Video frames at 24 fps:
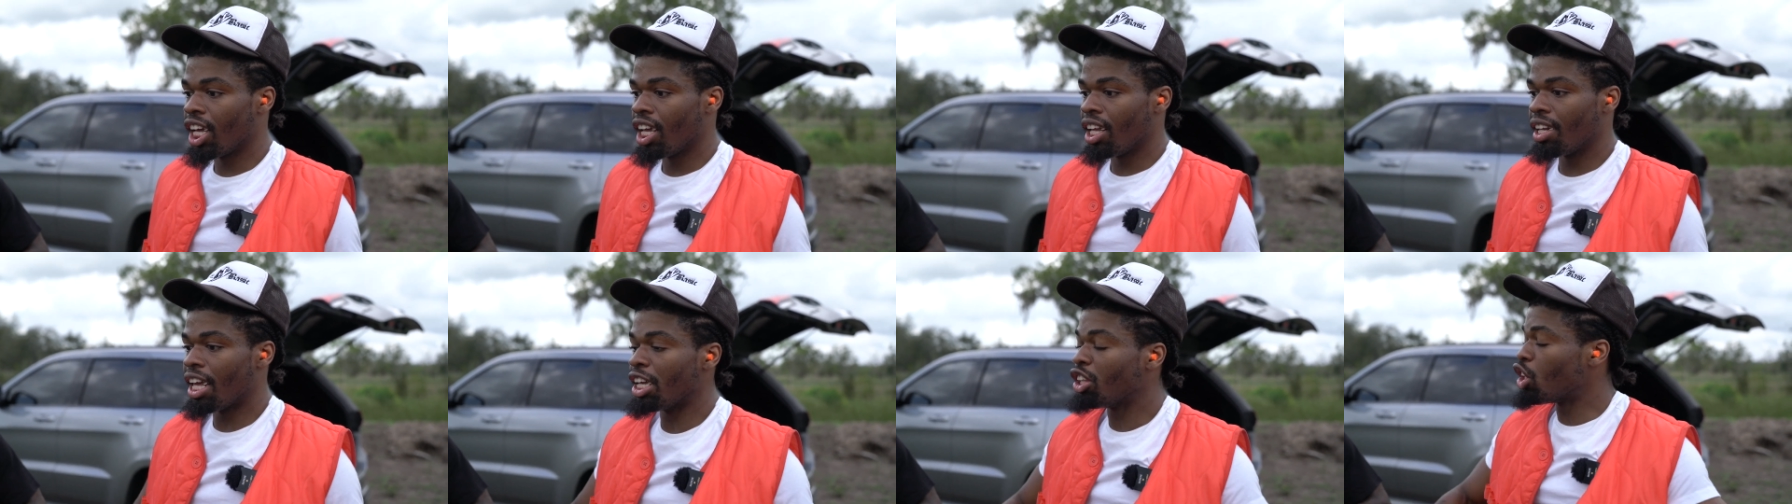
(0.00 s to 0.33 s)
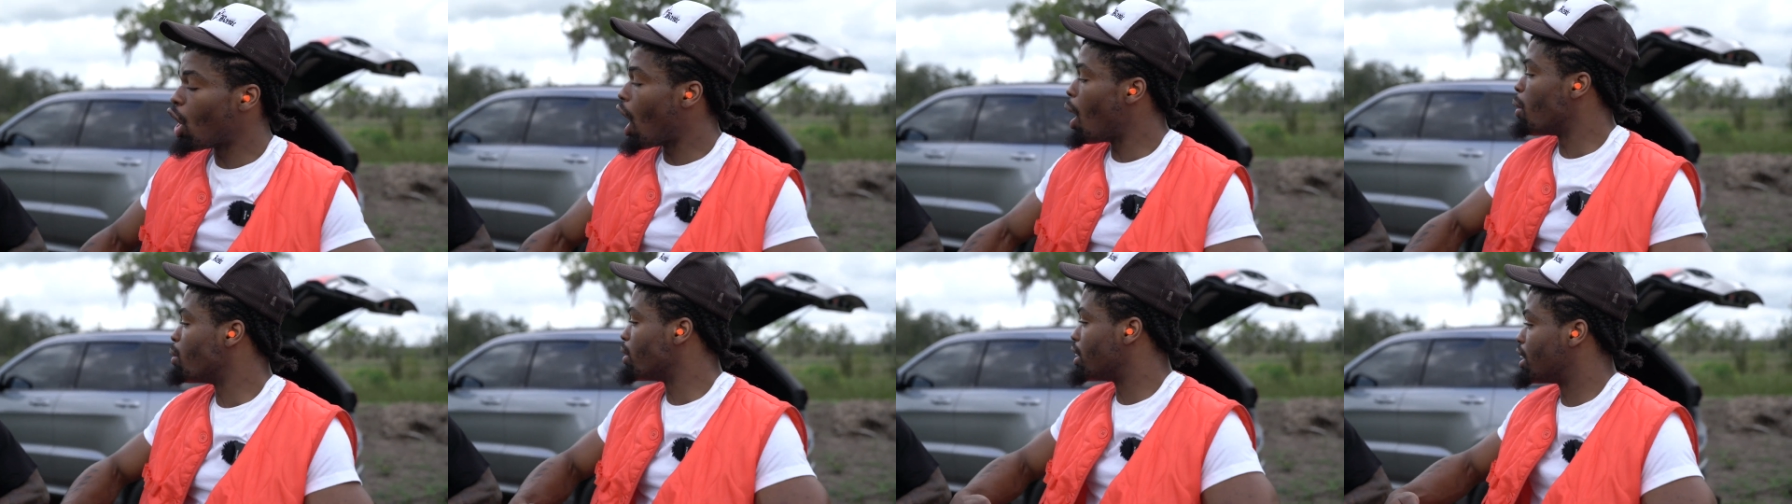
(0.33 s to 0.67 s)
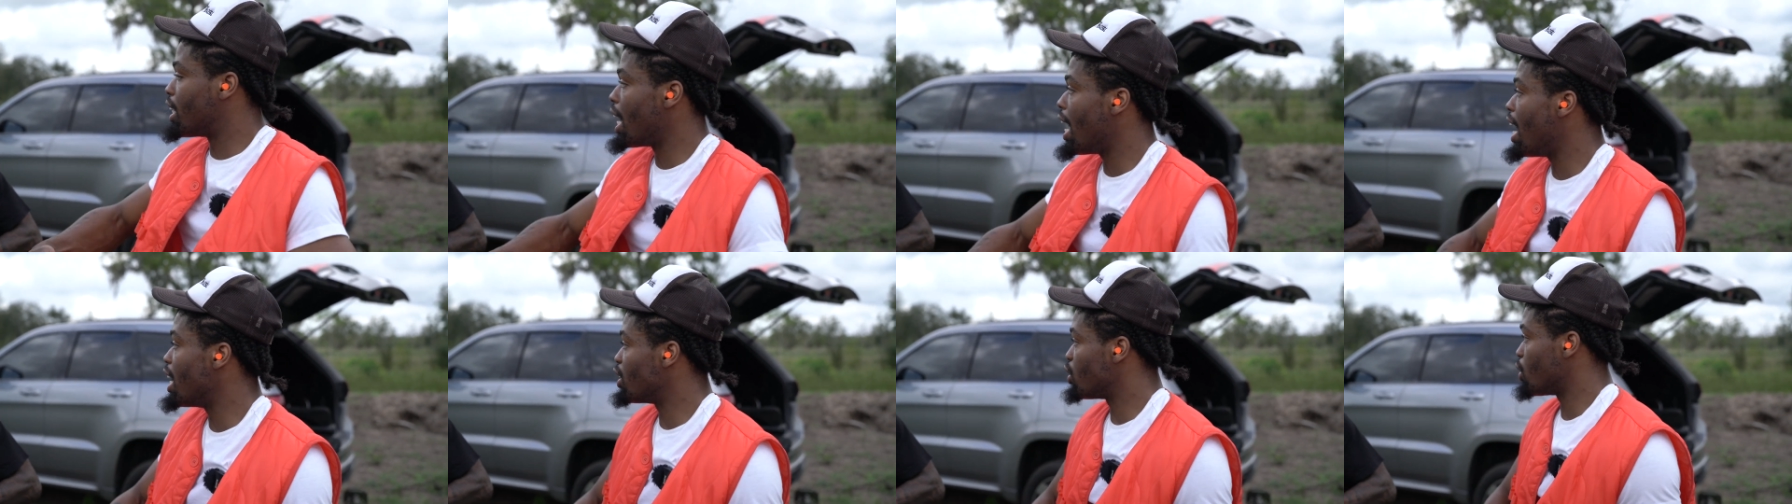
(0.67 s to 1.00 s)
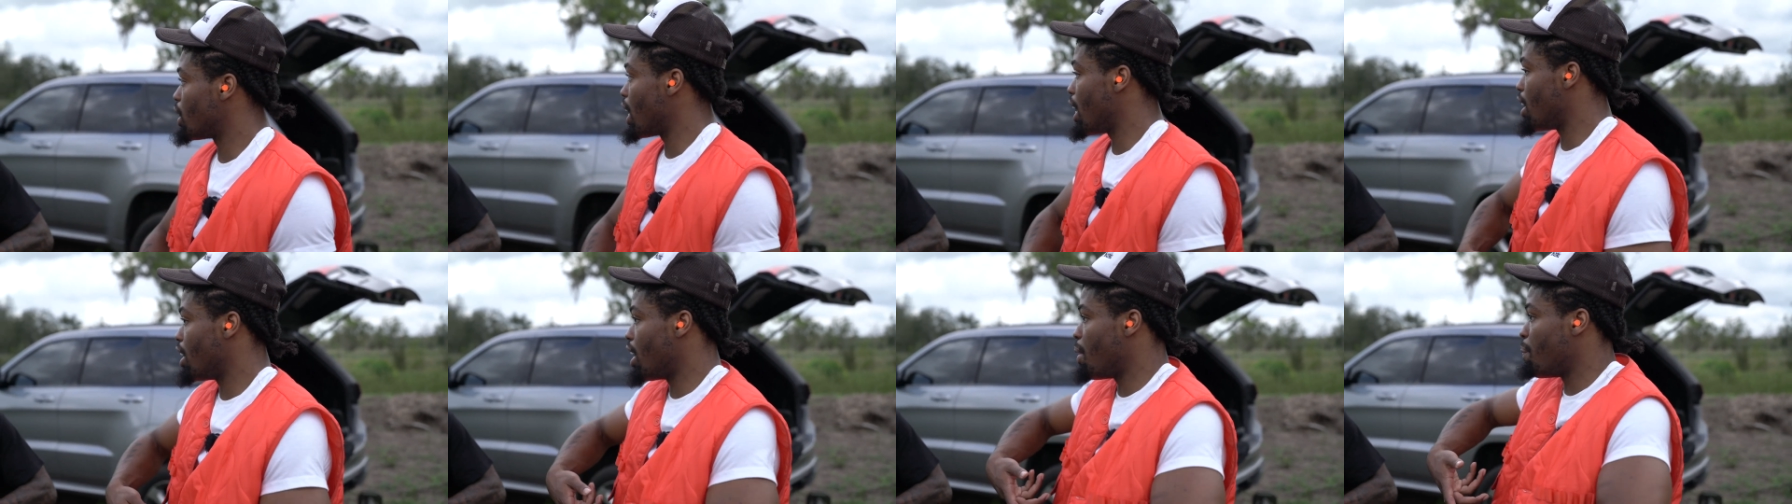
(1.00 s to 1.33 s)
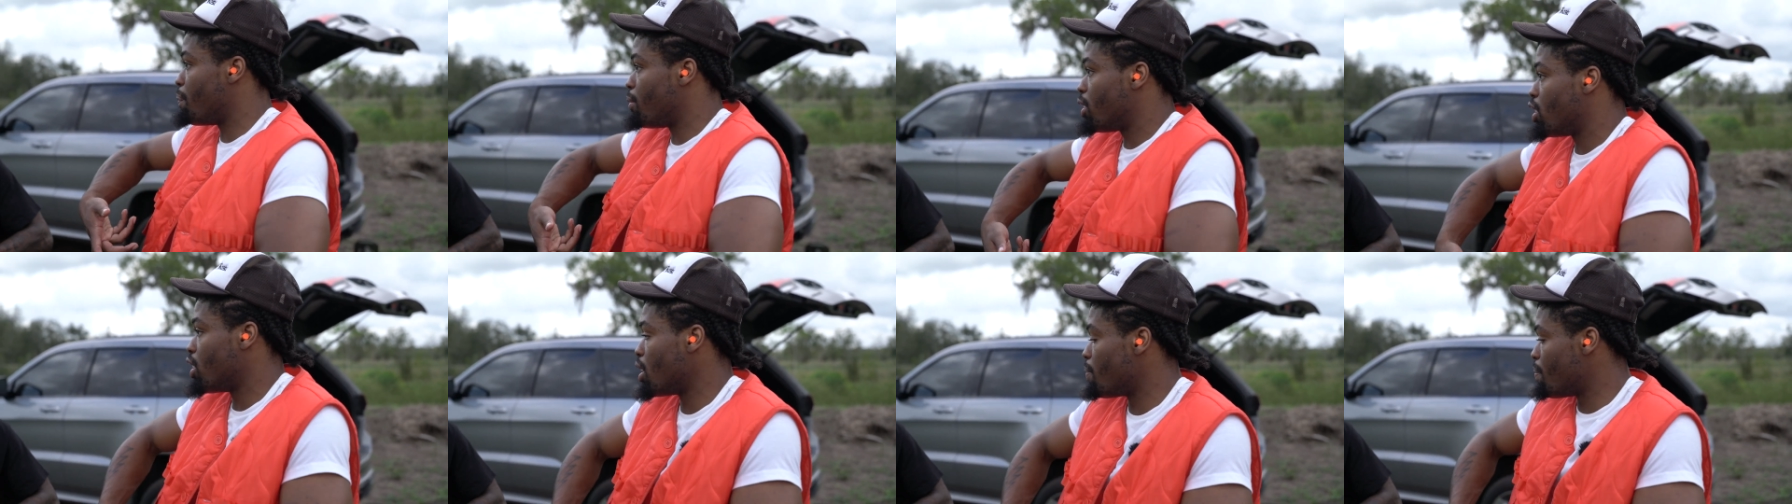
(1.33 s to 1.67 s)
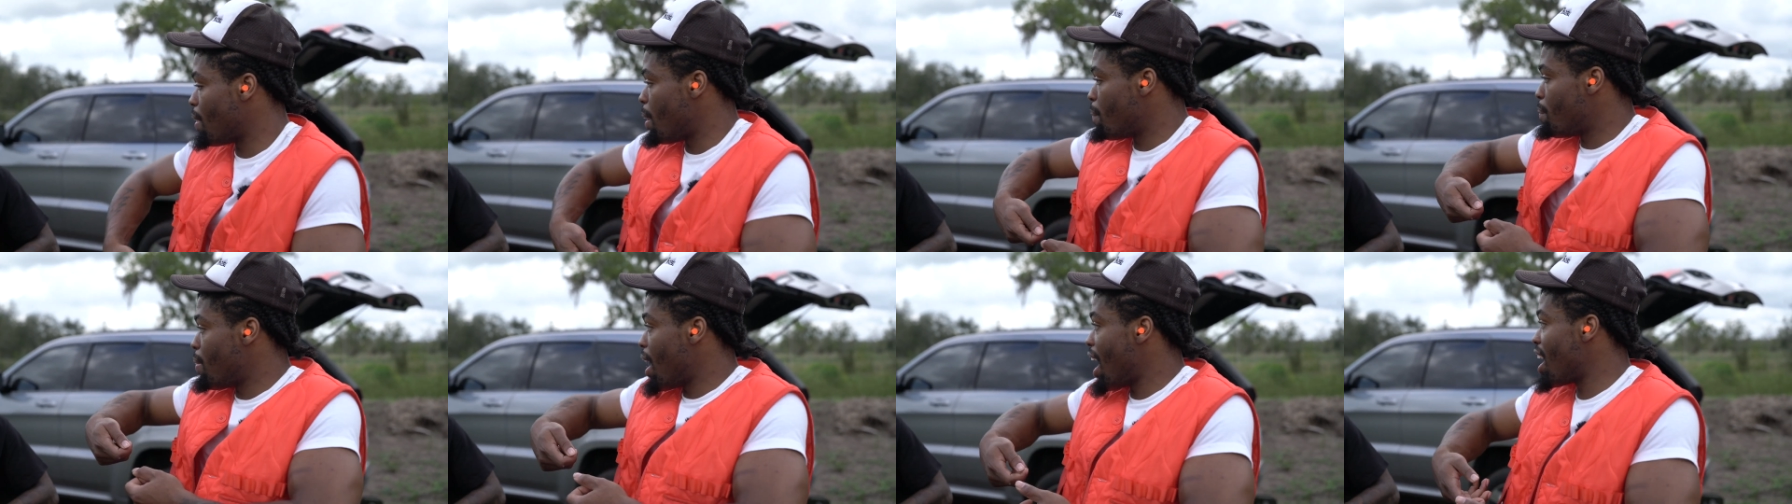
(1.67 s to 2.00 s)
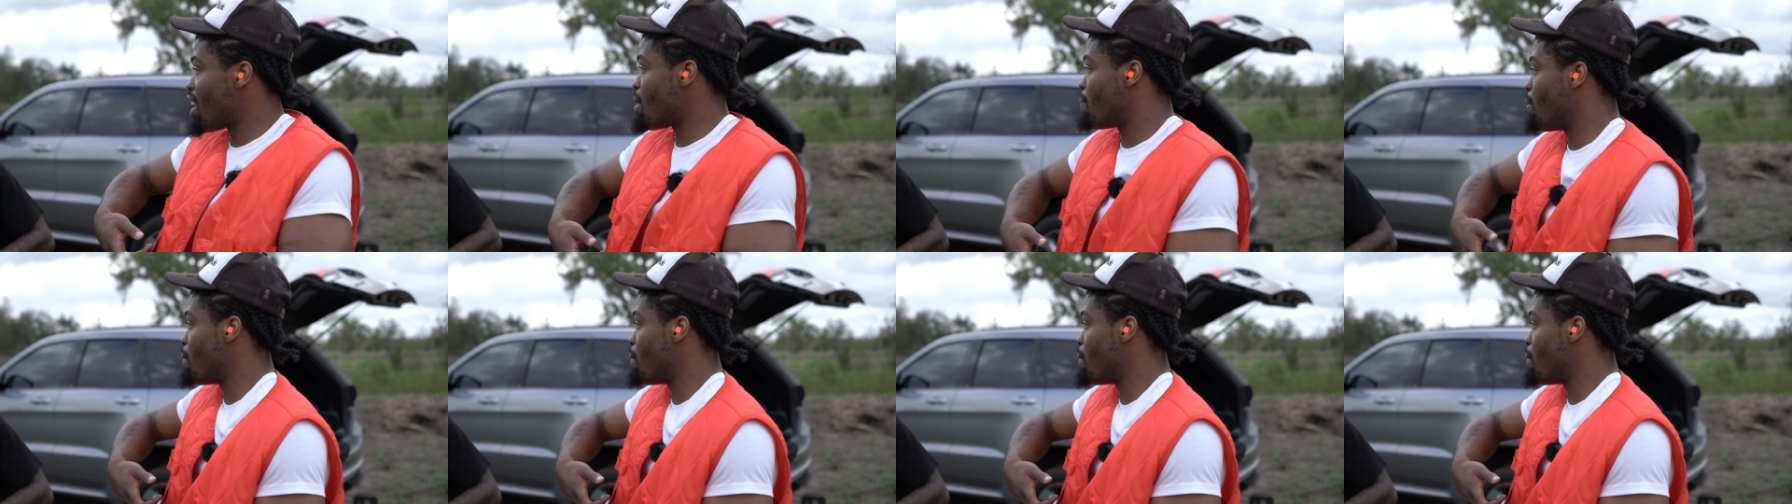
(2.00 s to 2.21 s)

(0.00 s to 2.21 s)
they thought I was dead, so they took my body,